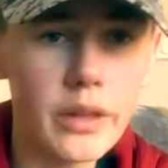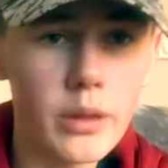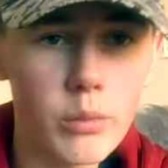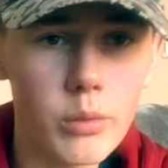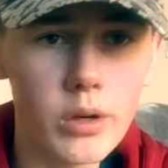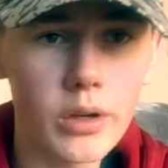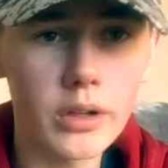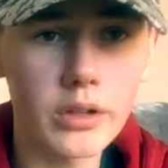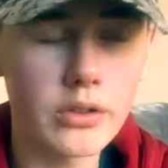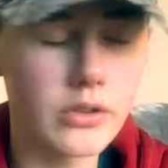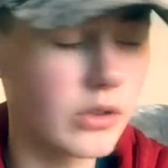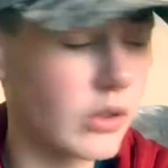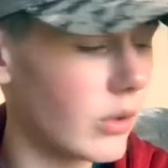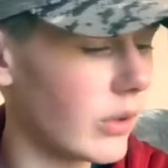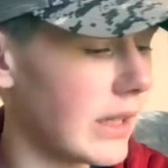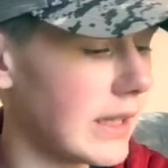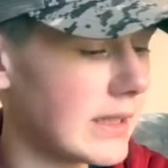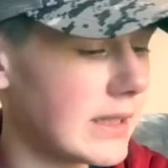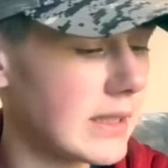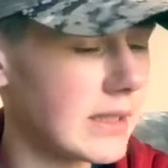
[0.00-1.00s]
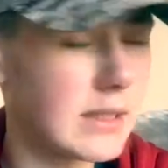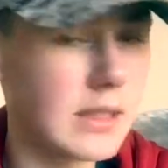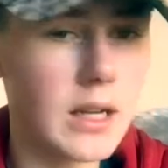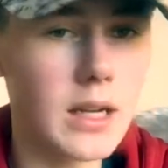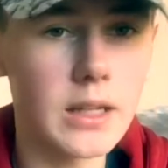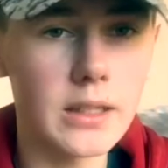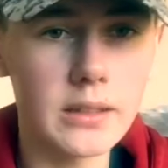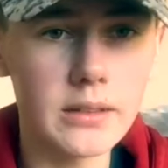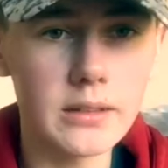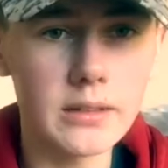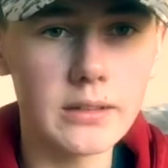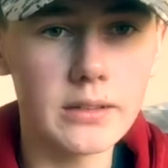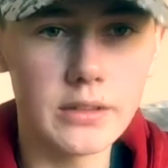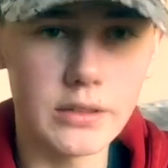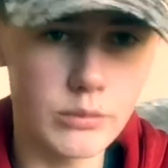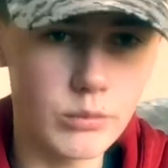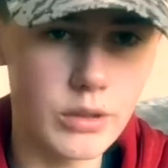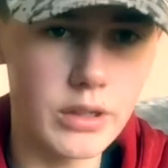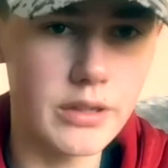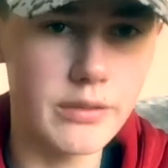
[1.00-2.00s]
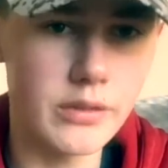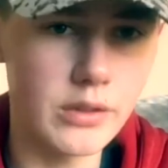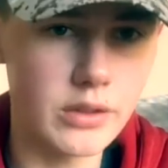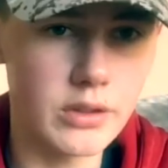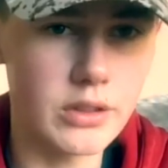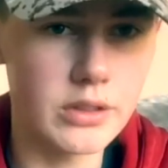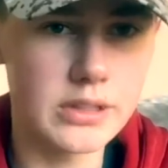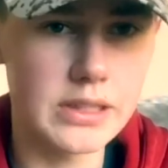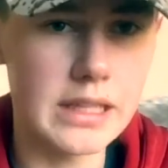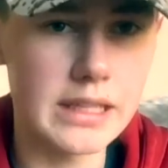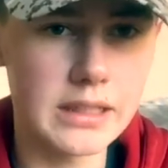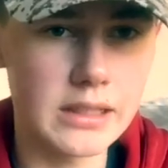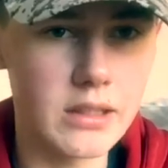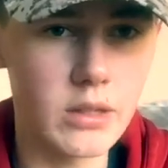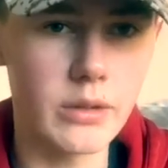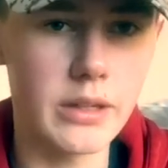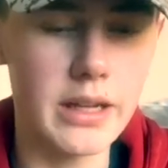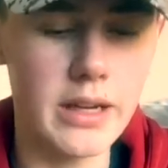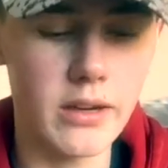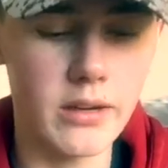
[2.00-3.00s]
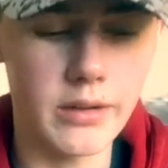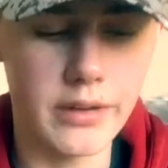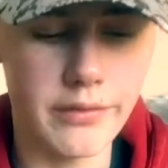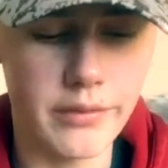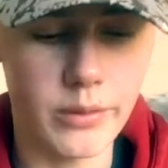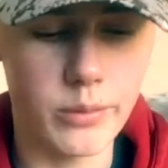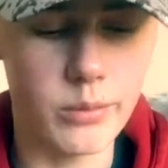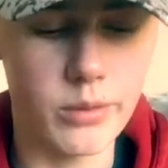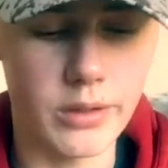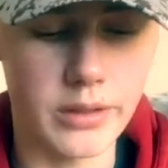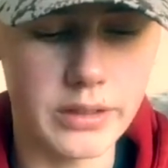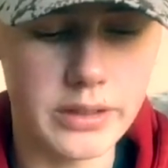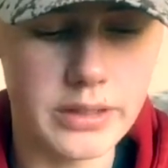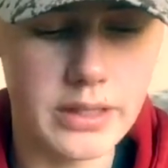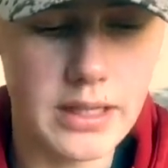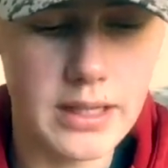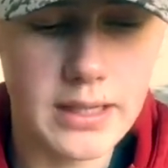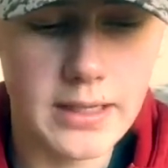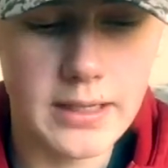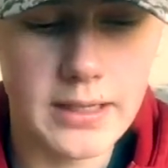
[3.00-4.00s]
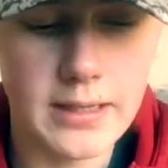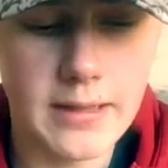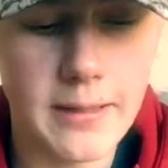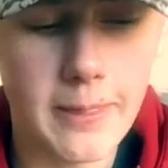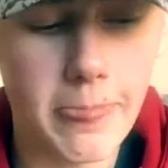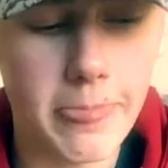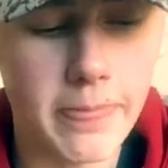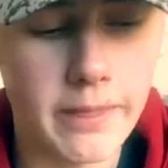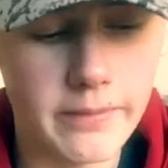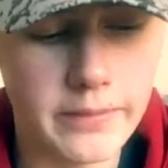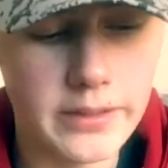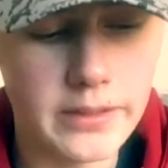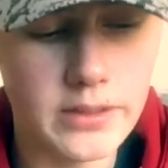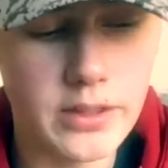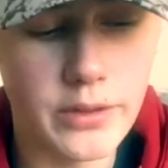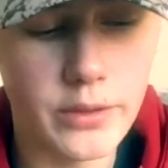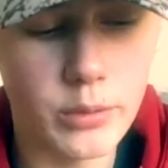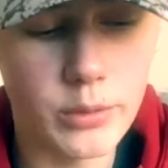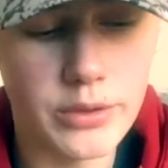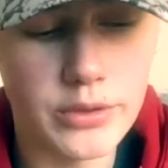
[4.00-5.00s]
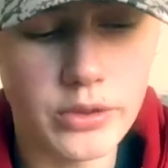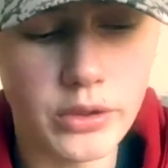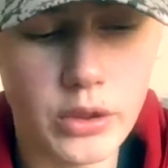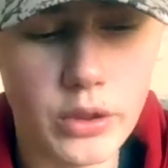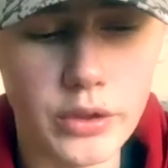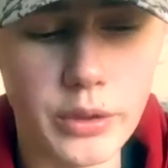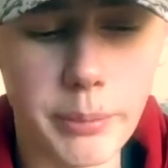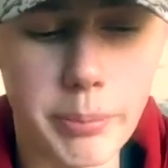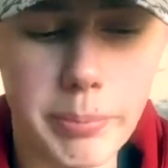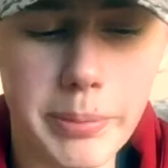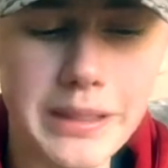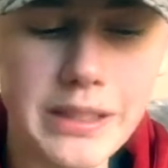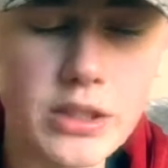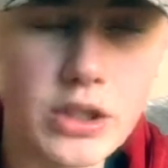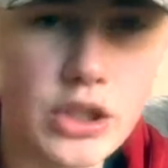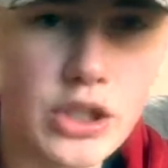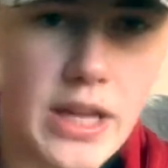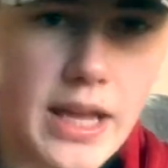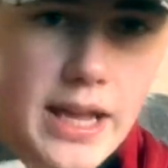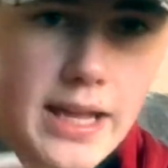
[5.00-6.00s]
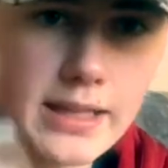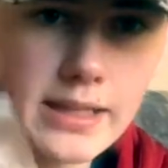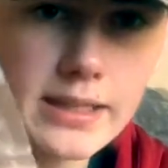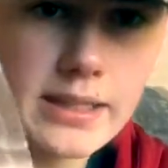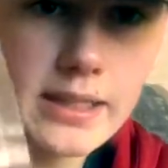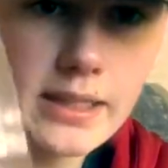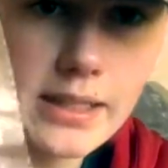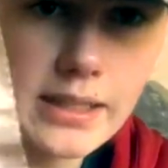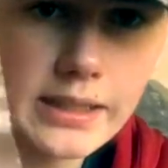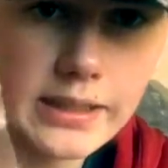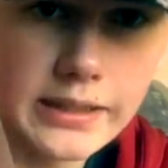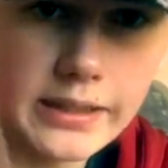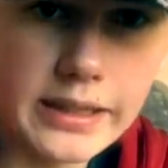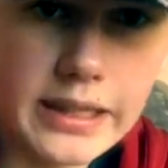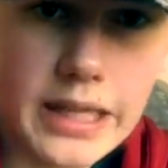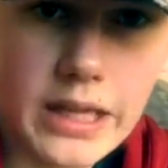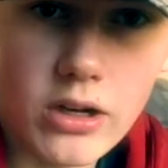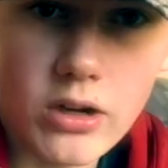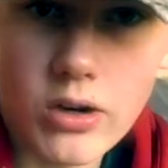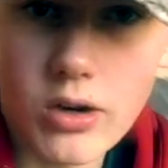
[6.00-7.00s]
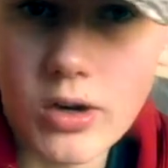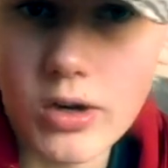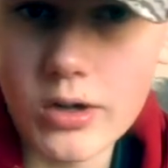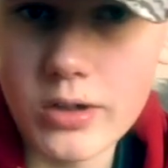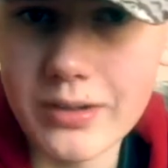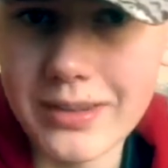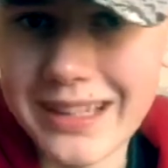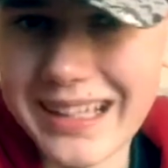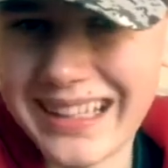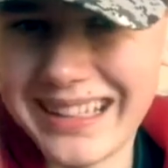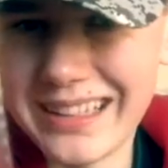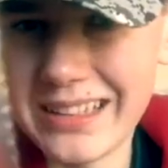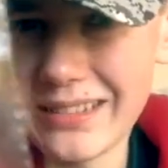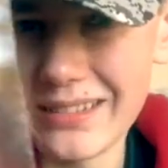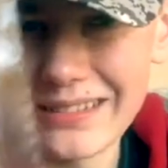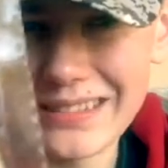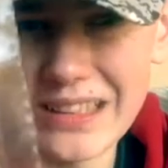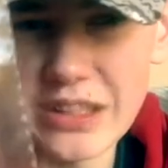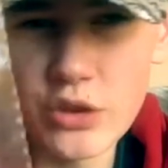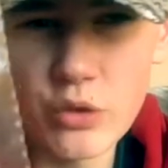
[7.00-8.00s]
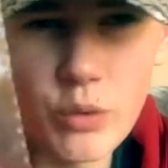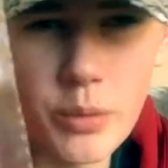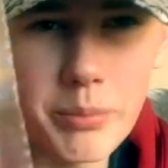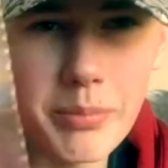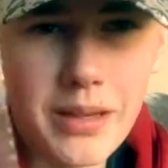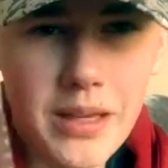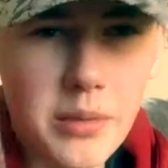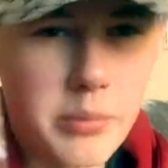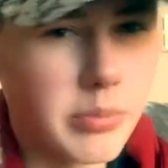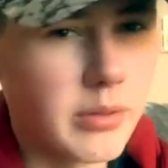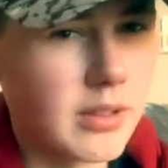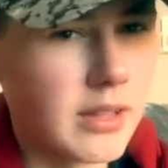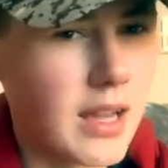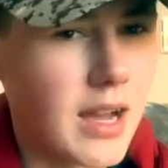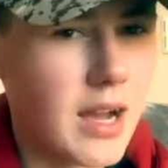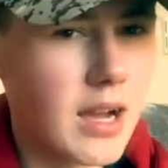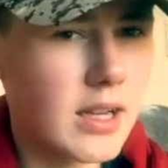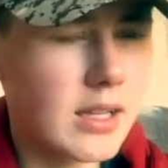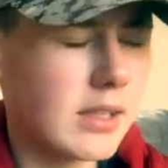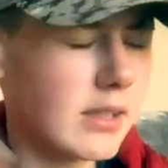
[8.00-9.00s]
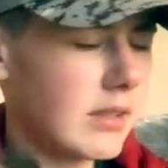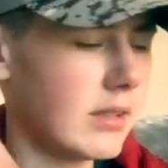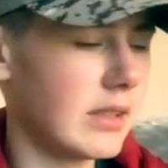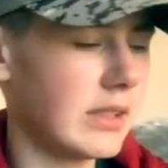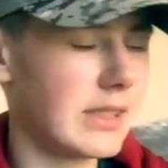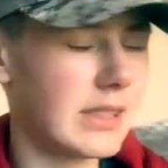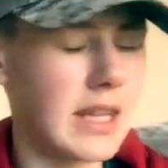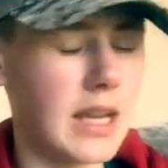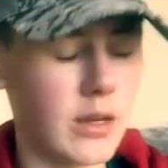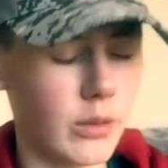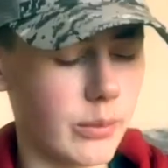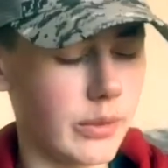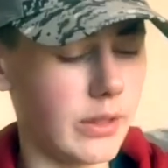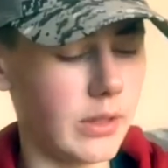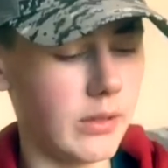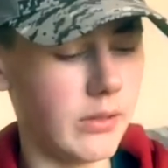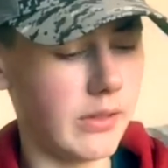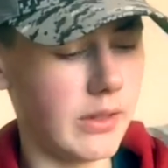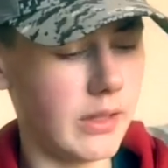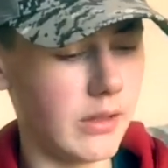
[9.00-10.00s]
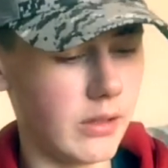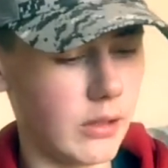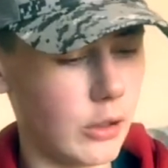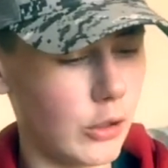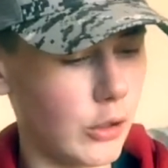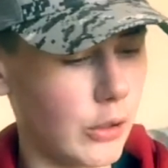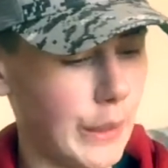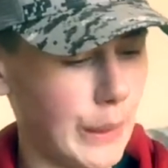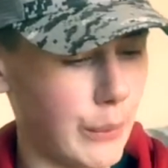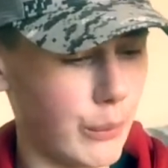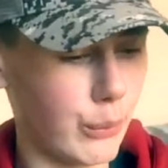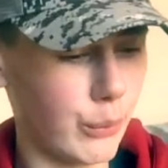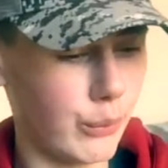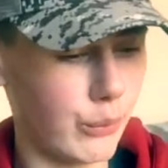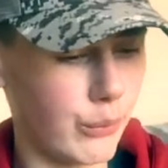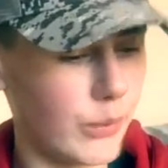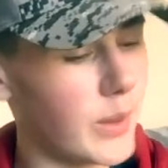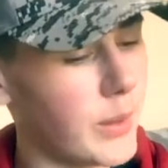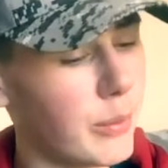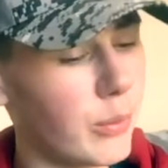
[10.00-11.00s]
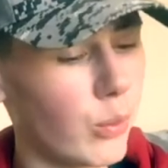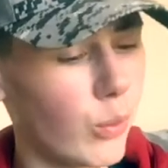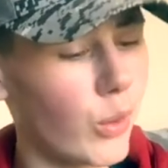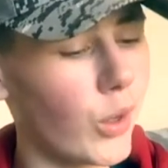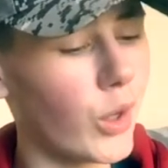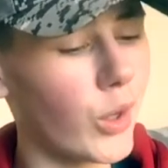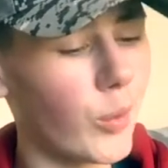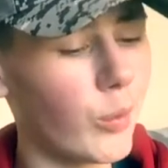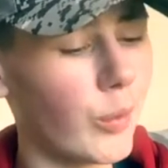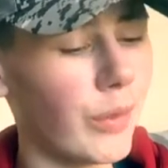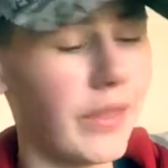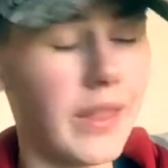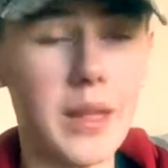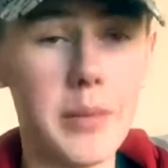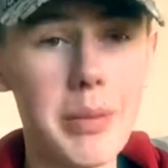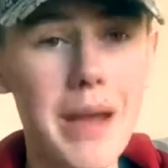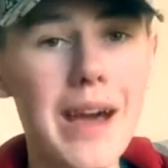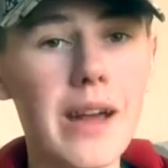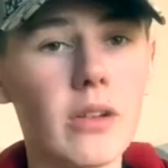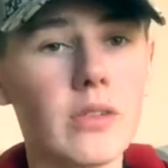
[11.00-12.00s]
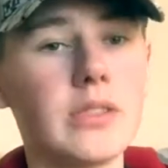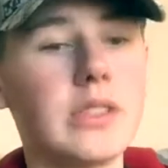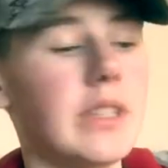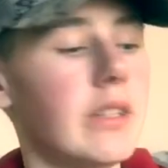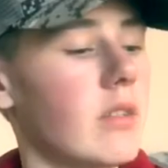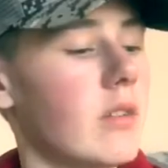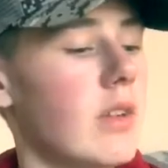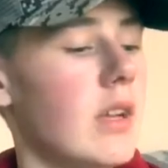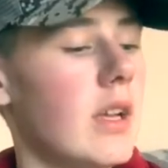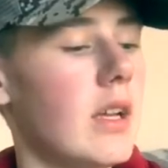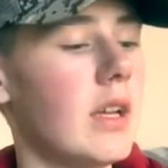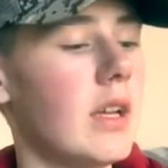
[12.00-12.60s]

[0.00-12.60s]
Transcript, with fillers: they work, so that's not, whatever it looks like, don't care if it works. These other ones are called the beach shads. They are like a swim bait, but not. It's kind of weird. They are a rib worm with a paddle tail.